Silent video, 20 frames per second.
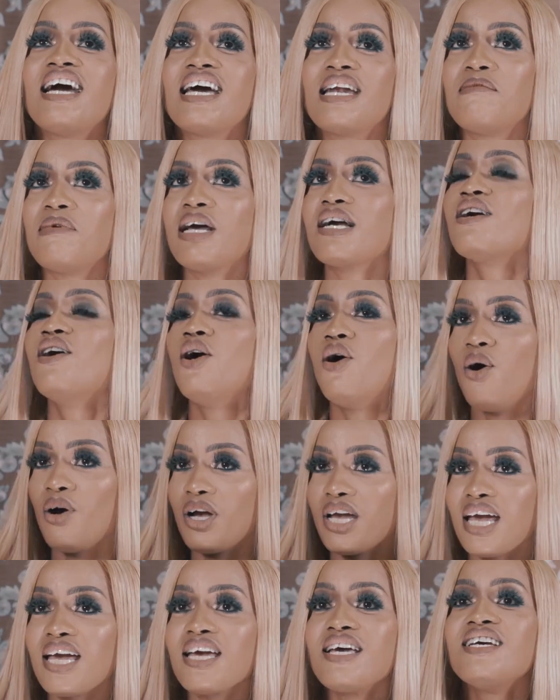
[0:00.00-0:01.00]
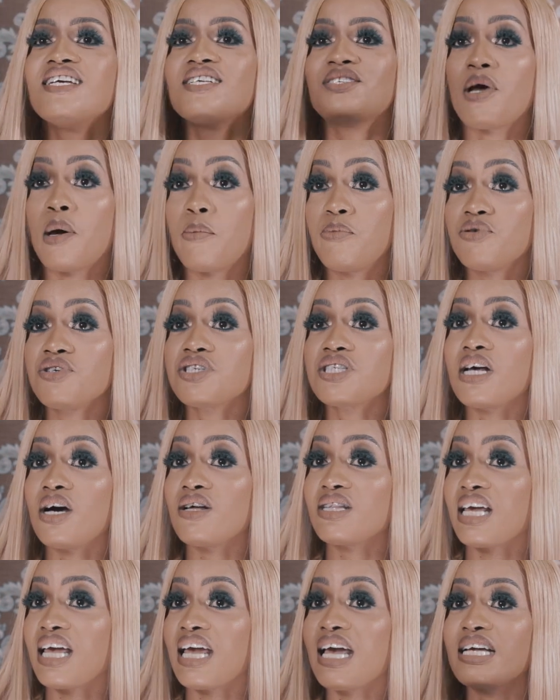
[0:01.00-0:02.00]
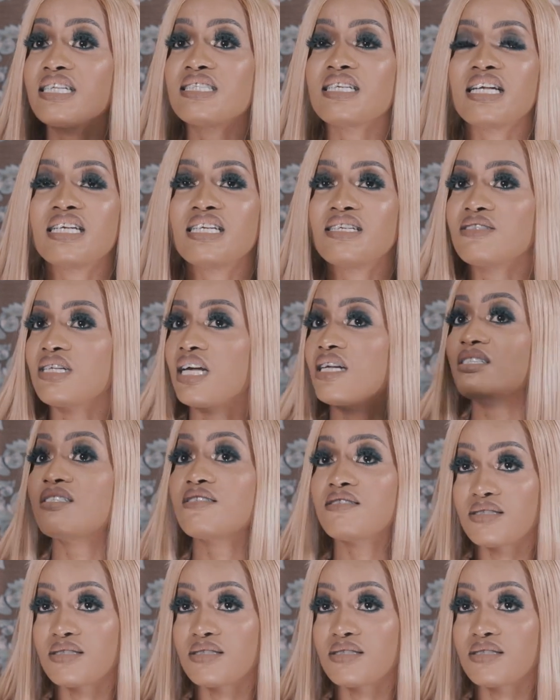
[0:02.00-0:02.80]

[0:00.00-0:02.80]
And I'm like, okay. So I pushed out the head and I'm like,